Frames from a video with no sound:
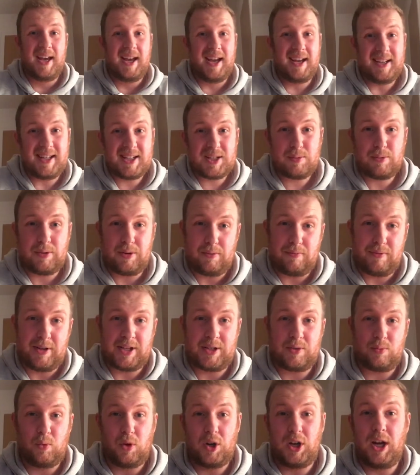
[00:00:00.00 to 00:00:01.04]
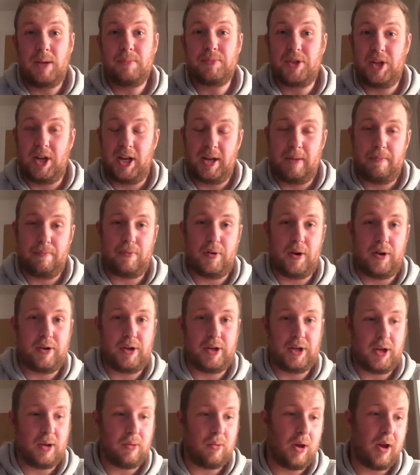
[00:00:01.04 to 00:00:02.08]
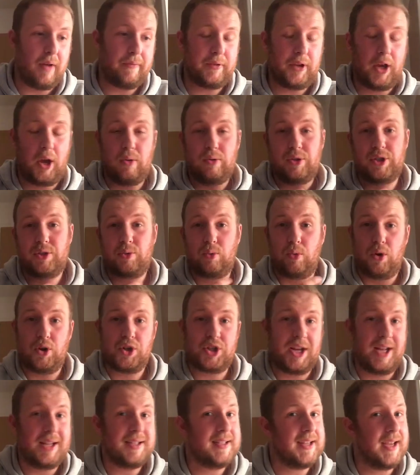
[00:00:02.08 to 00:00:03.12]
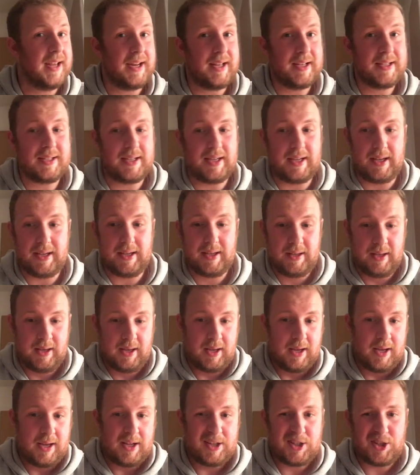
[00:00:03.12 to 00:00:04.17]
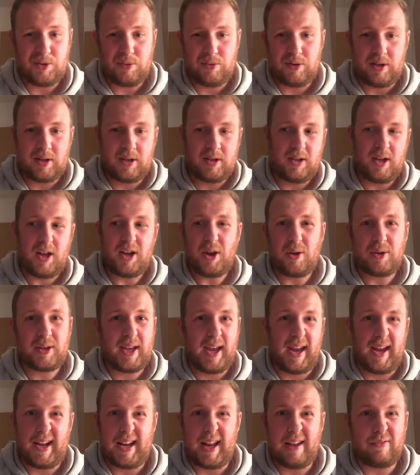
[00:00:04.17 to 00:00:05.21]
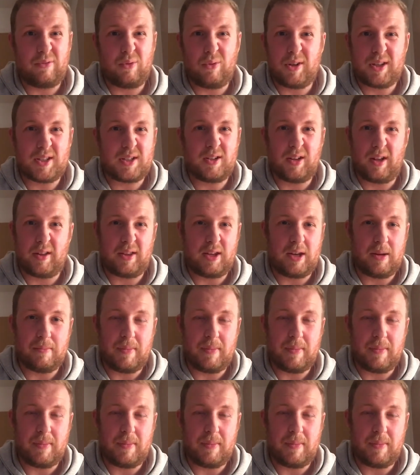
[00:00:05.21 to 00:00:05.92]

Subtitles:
And that's one of the reasons why I'm turning pro. I've coached squash and tennis. to an okay level. It's nothing